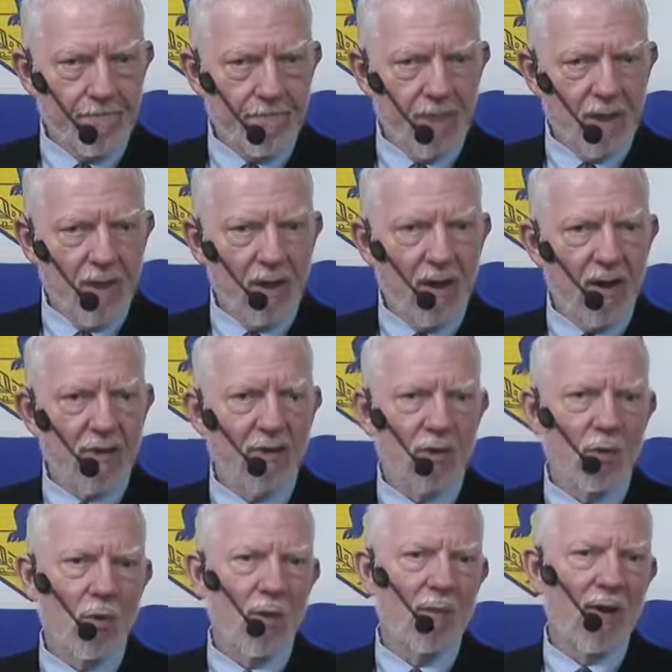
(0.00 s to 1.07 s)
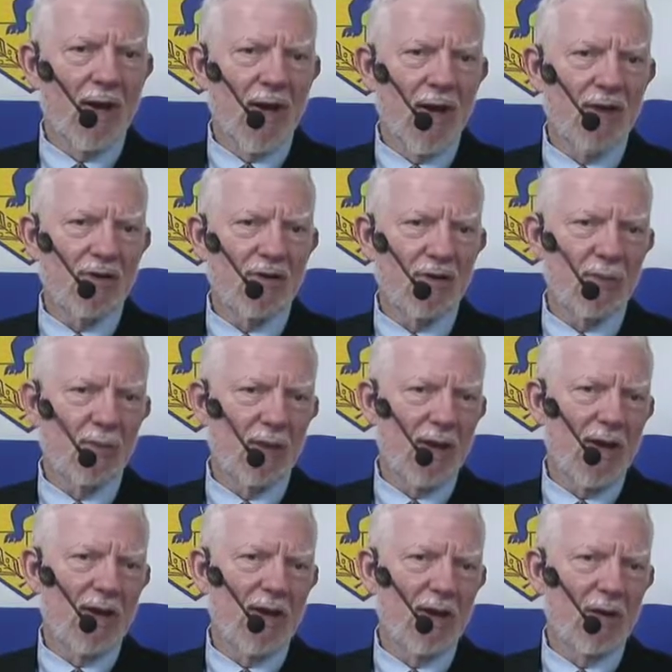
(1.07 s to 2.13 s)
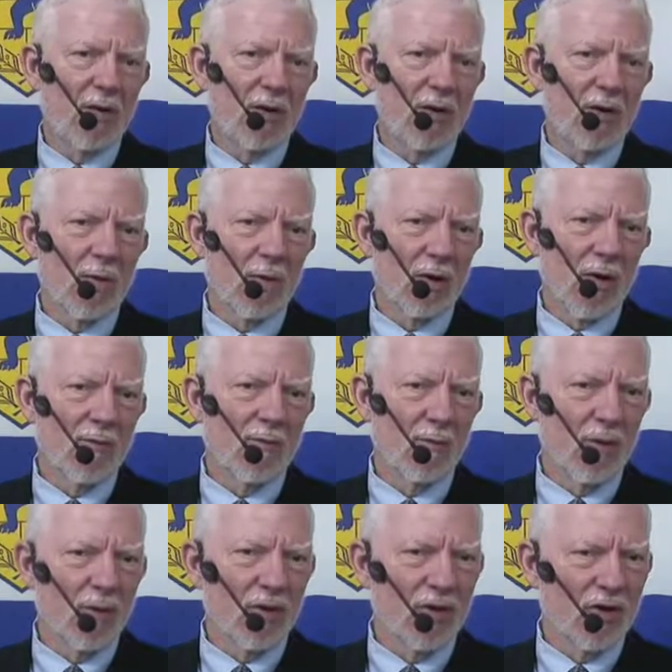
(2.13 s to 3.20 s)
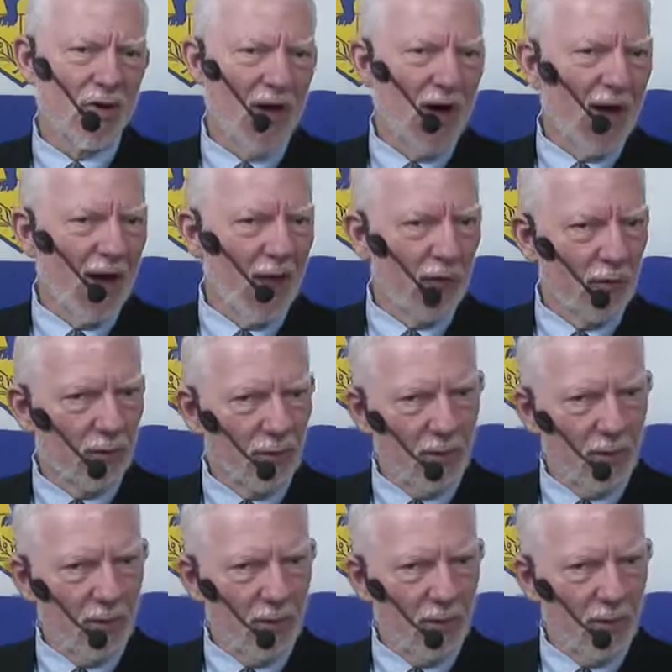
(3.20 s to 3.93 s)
Because the woman has to bleed in order to bring forth a child.